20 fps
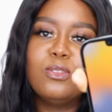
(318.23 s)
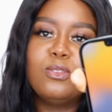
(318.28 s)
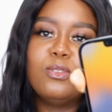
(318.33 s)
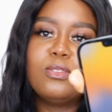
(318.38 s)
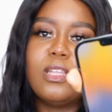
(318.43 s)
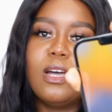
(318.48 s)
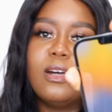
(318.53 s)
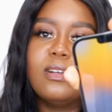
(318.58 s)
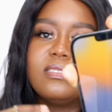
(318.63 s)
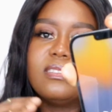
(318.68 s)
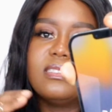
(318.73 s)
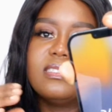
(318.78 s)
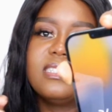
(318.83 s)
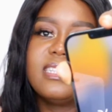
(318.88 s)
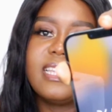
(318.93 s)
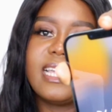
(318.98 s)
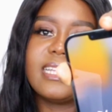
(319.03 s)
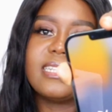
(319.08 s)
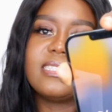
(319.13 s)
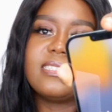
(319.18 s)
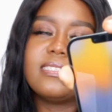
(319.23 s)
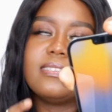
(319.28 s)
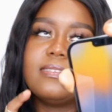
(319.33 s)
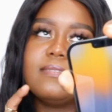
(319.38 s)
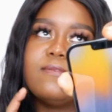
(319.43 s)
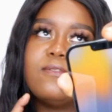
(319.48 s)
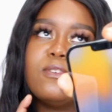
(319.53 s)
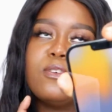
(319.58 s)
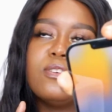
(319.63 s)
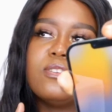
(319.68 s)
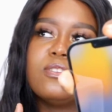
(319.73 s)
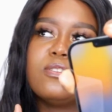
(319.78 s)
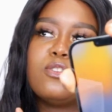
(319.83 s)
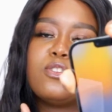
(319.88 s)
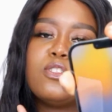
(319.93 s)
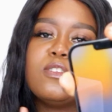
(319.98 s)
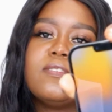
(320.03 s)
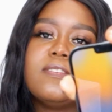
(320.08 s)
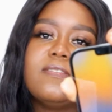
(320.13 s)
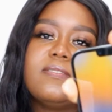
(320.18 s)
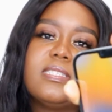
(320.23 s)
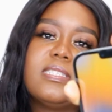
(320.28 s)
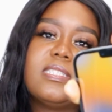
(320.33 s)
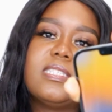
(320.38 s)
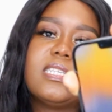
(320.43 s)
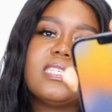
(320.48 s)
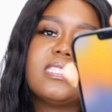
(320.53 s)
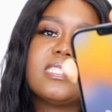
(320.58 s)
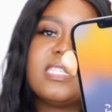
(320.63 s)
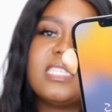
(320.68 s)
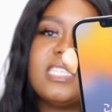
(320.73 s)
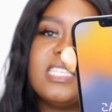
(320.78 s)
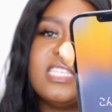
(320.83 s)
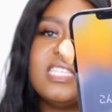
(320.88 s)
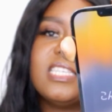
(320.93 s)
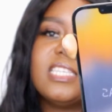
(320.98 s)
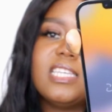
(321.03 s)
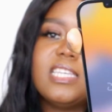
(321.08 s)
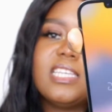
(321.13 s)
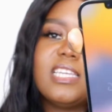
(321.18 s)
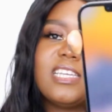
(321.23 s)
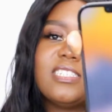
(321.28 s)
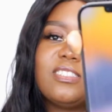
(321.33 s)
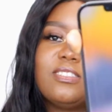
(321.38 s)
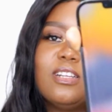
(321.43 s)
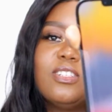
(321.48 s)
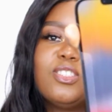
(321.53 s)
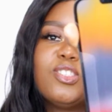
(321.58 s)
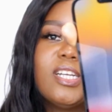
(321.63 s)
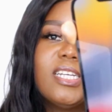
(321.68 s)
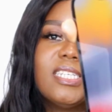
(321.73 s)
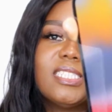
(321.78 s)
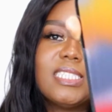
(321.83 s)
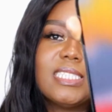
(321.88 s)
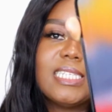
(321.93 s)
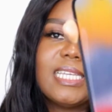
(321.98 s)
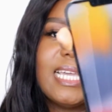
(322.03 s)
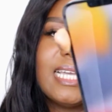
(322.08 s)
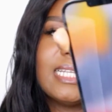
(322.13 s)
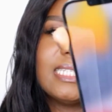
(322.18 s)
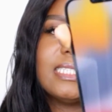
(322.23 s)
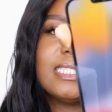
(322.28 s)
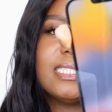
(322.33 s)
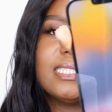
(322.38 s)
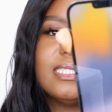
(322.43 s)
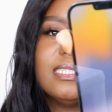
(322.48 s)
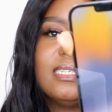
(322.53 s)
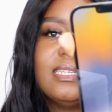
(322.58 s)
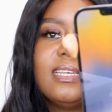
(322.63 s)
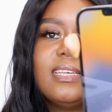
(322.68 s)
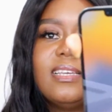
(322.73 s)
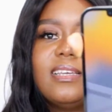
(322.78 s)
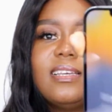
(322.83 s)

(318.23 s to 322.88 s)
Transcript: 2019 for 256 gig. In case you're trying to get it,